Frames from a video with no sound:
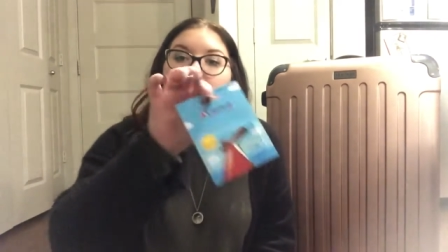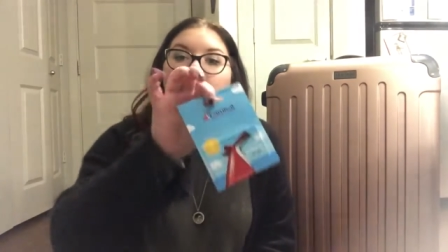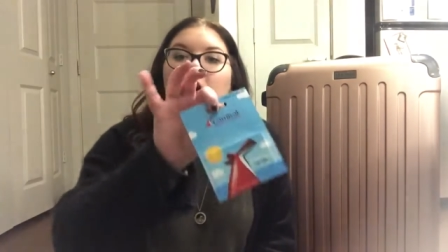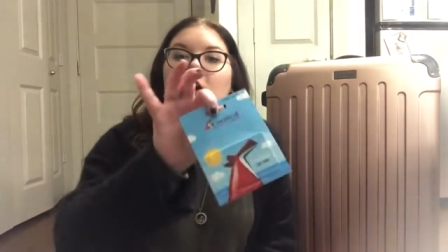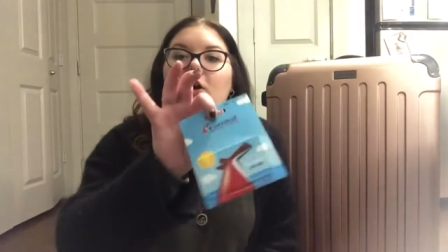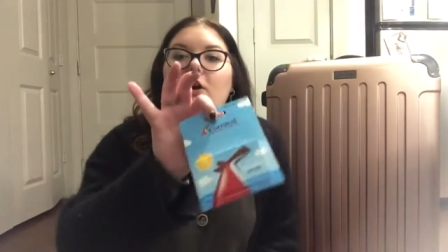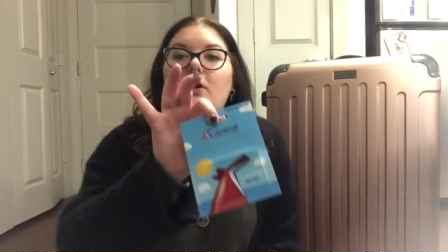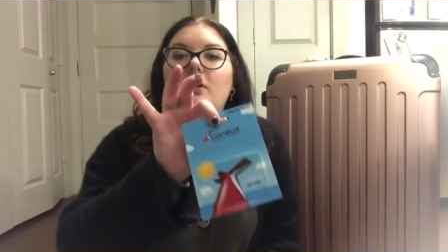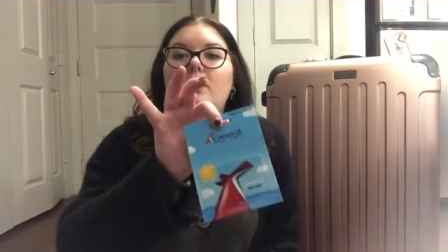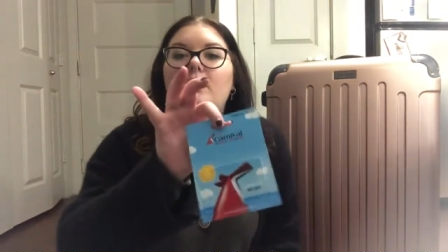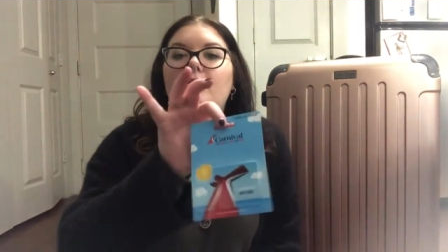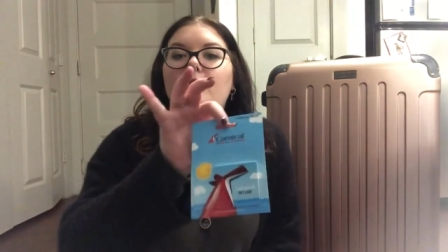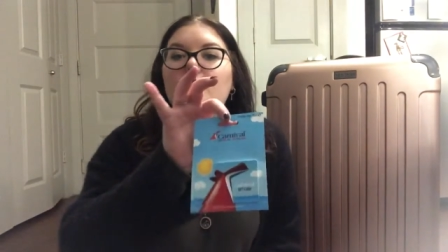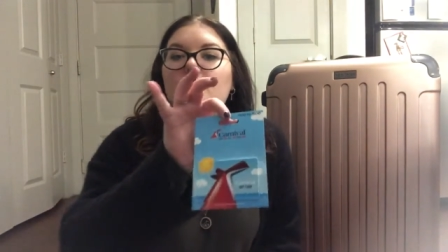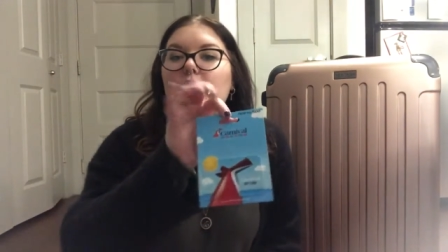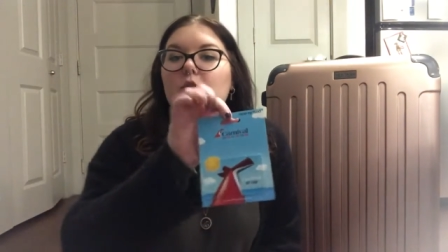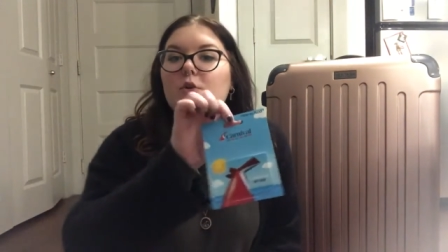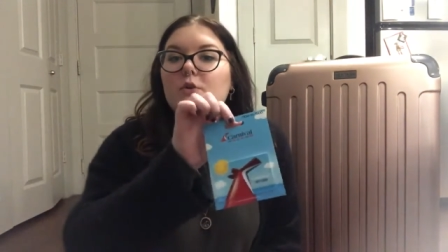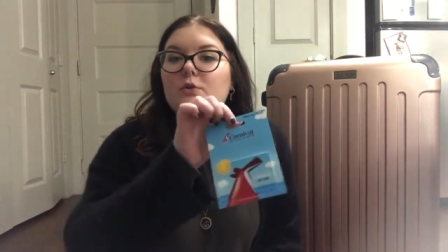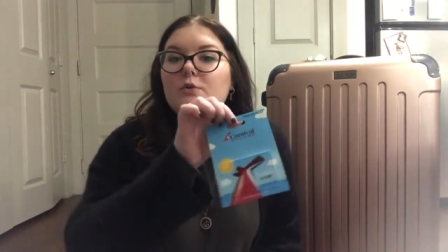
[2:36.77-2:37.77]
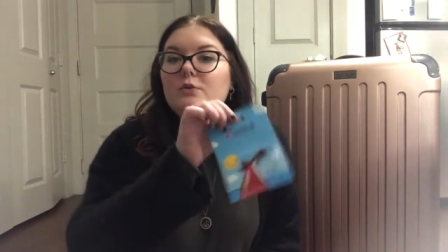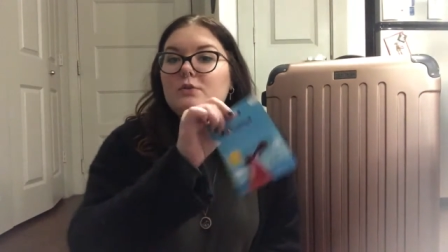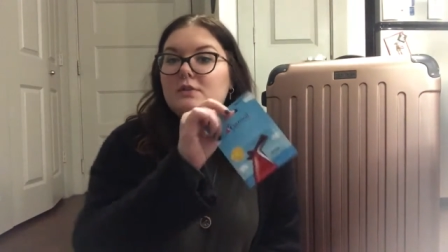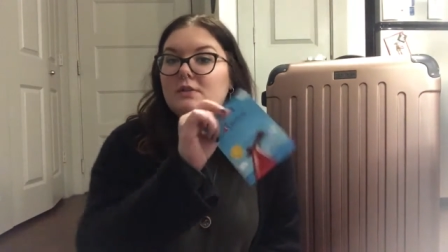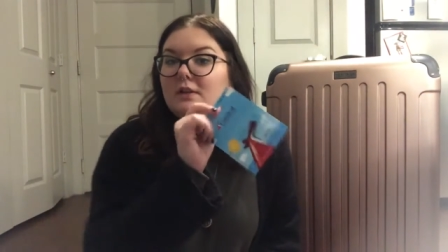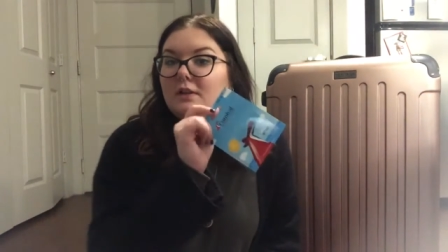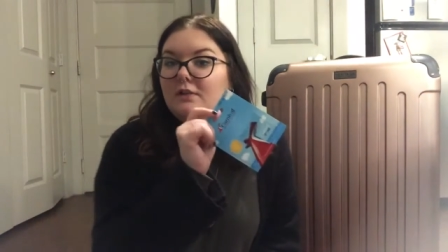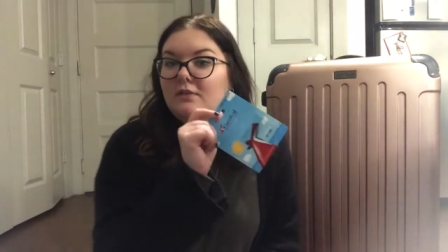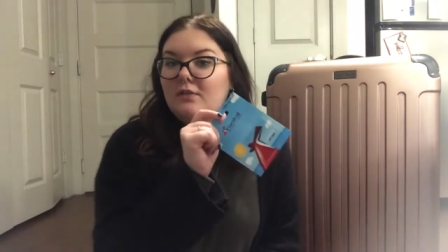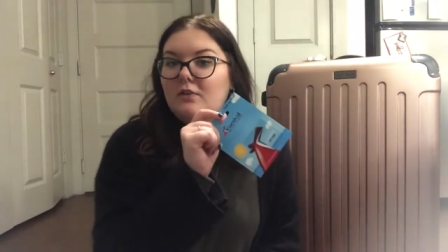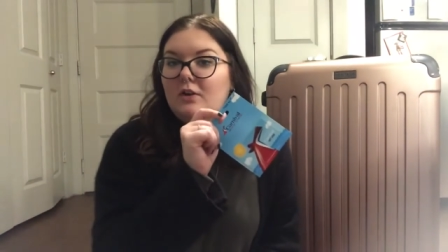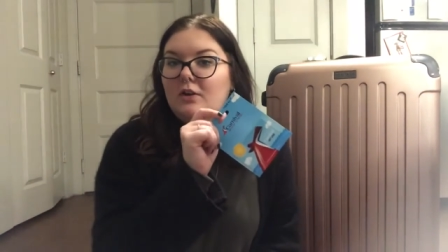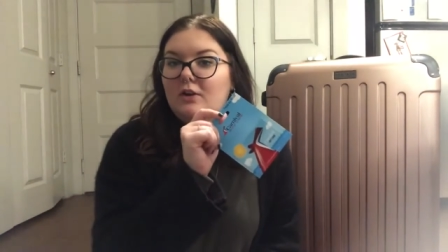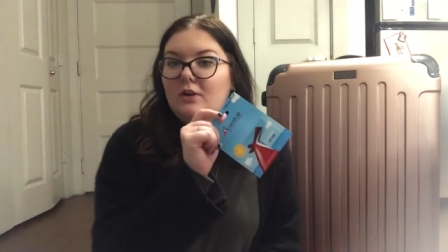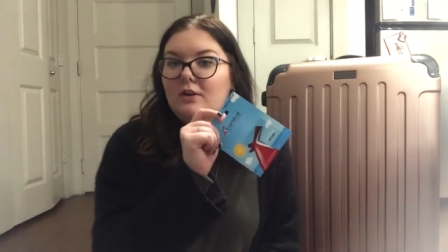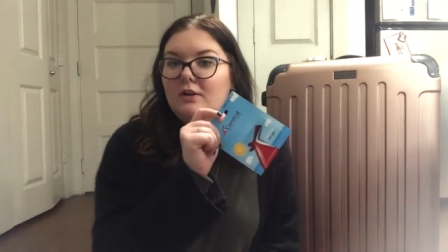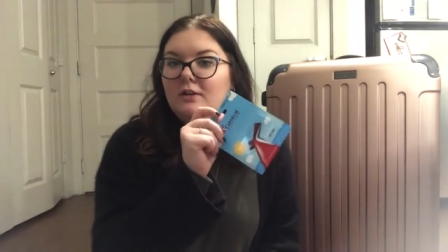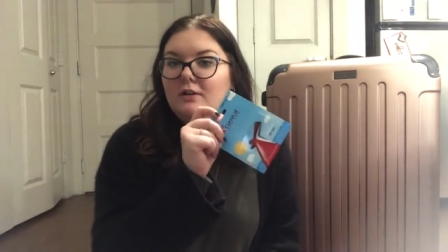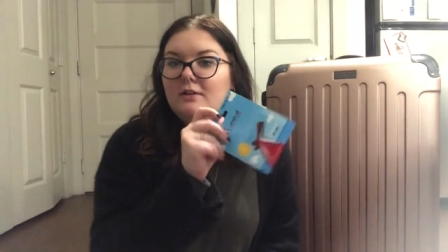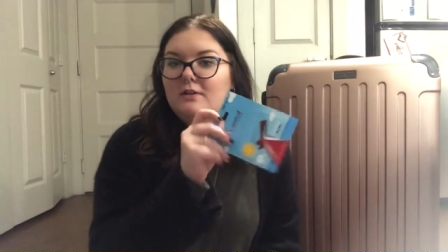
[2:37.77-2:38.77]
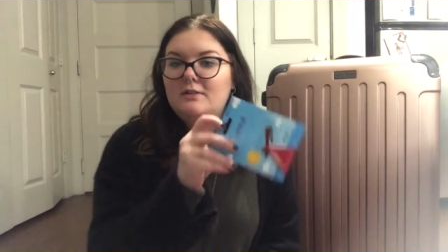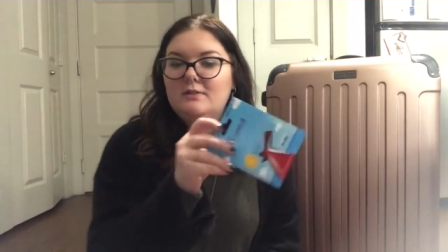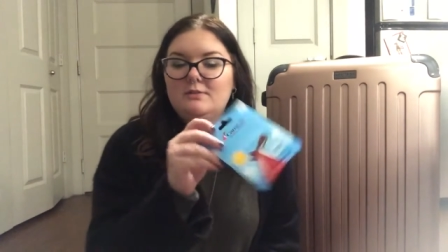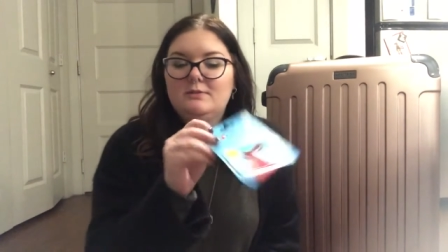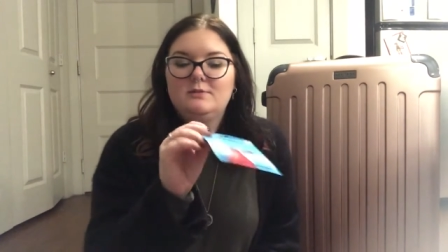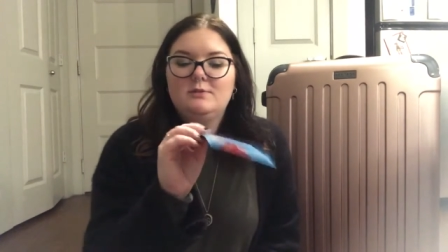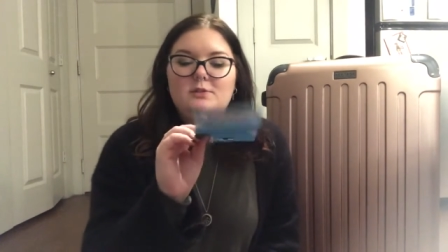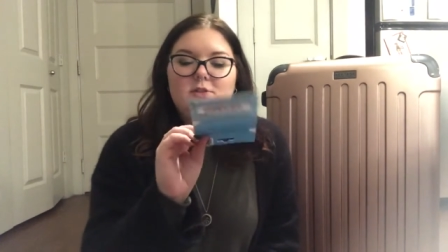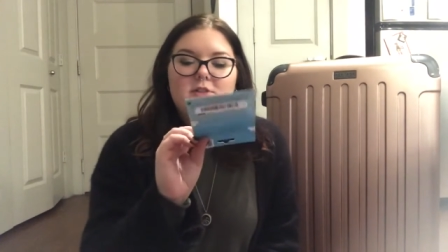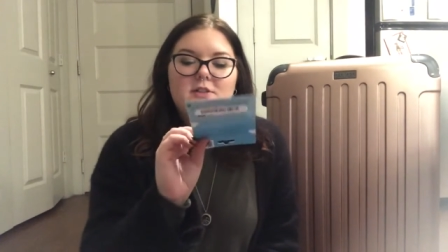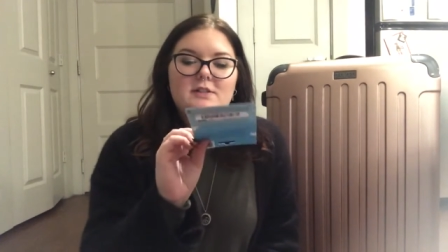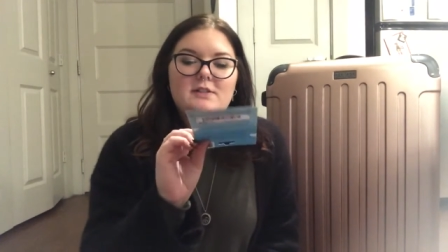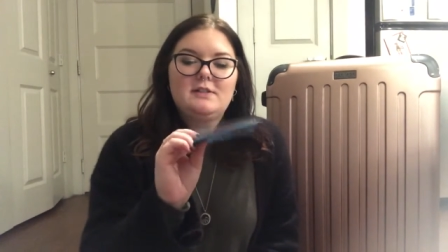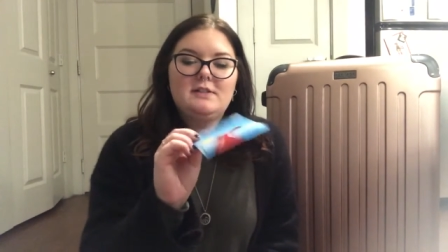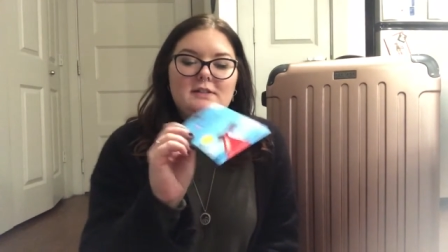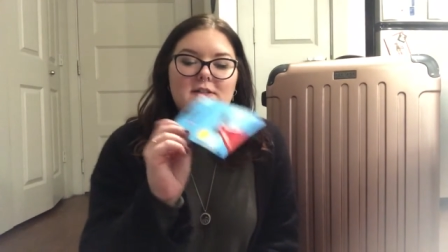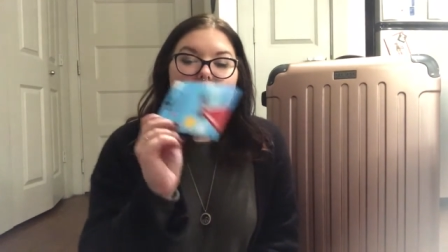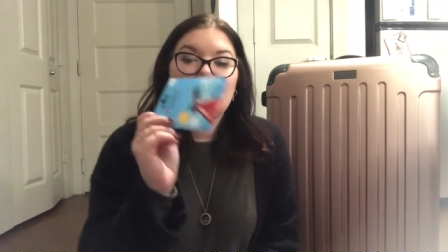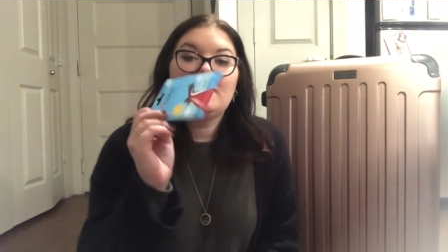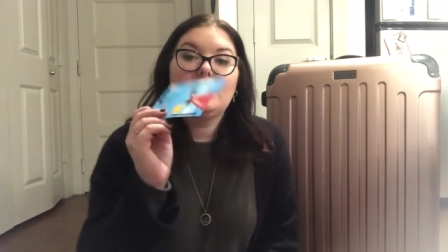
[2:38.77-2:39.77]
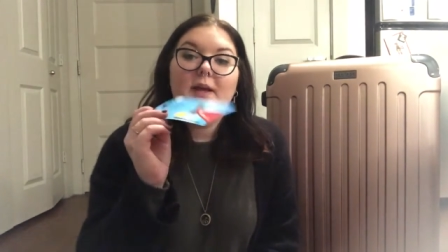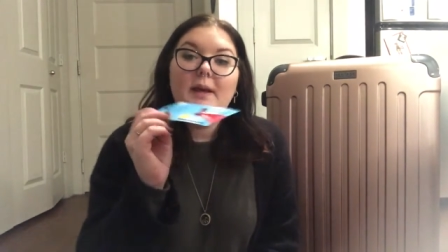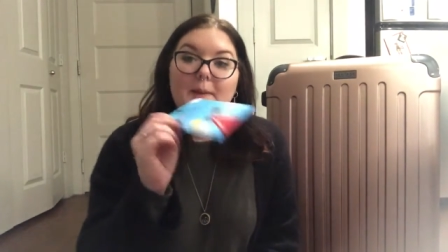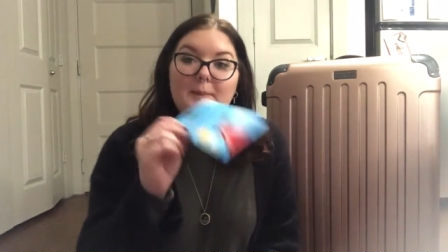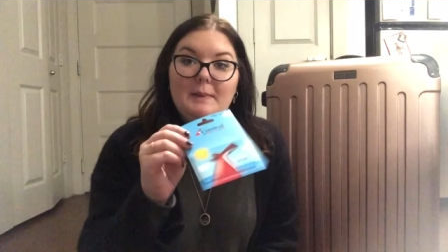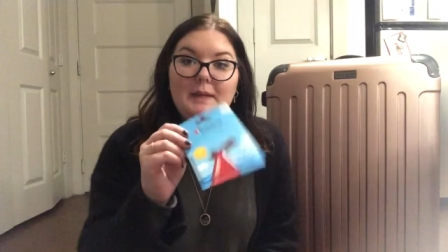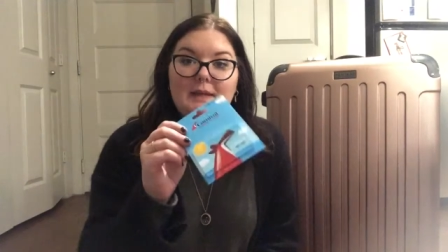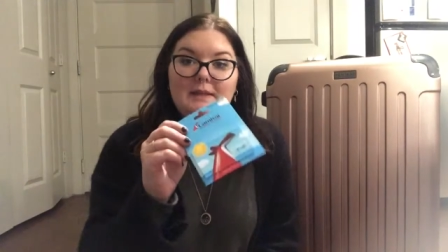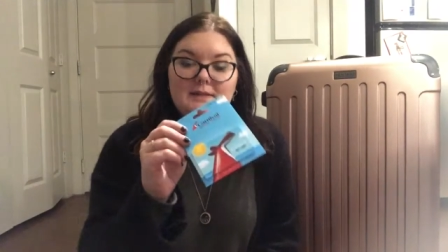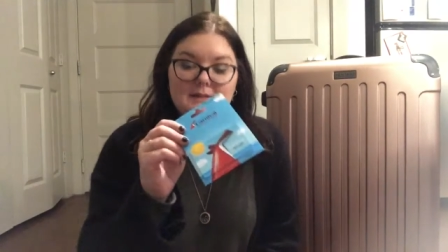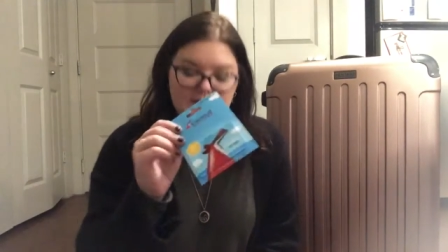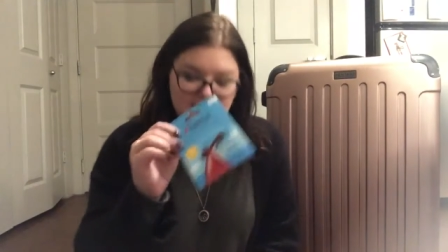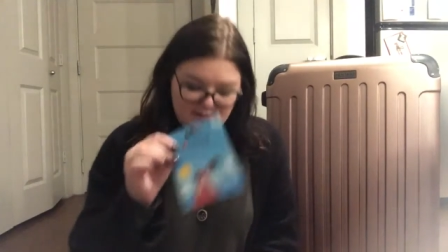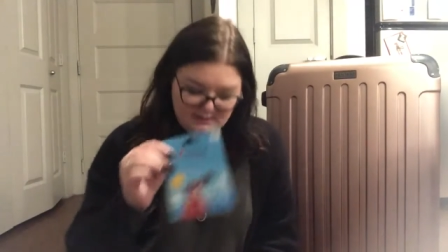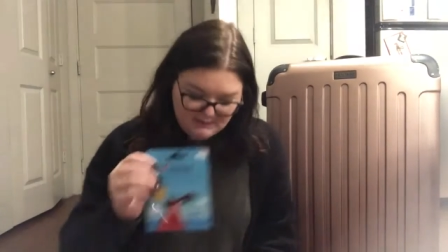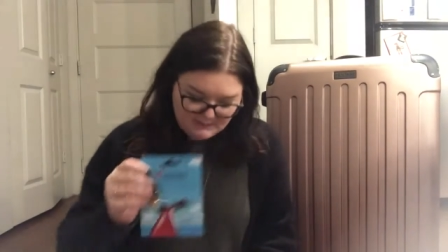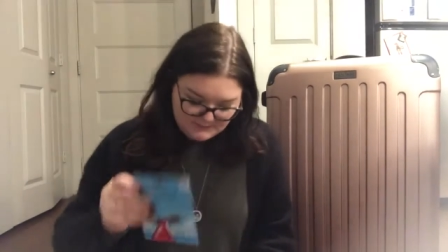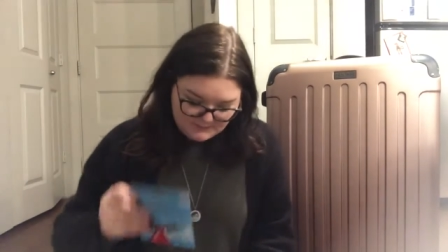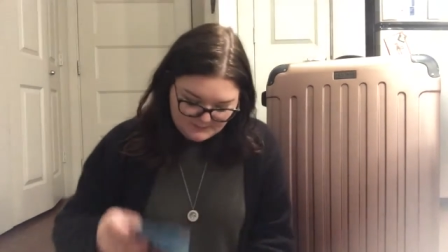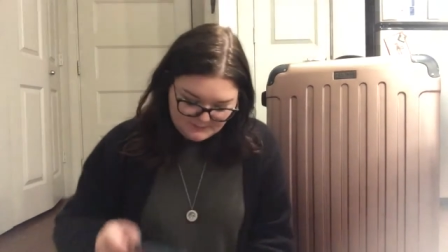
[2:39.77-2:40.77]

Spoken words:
Carnival Cruise gift card, which is amazing.